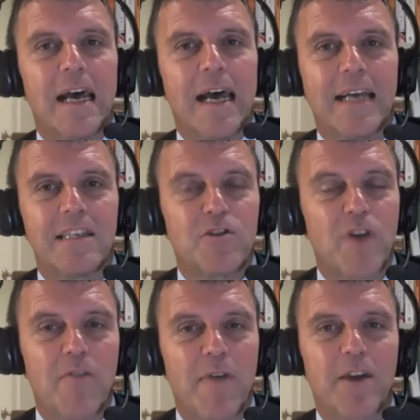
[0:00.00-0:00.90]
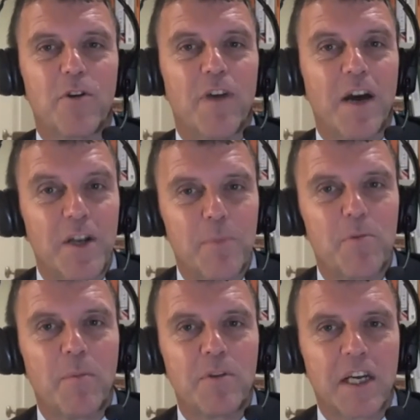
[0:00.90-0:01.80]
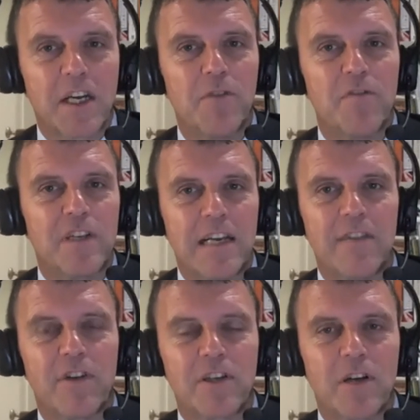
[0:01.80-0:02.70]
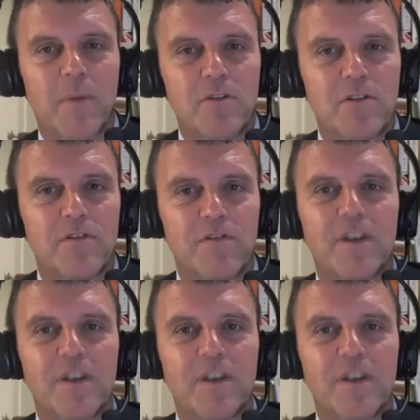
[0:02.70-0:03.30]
has a track record of under-promising and over-delivering. So most of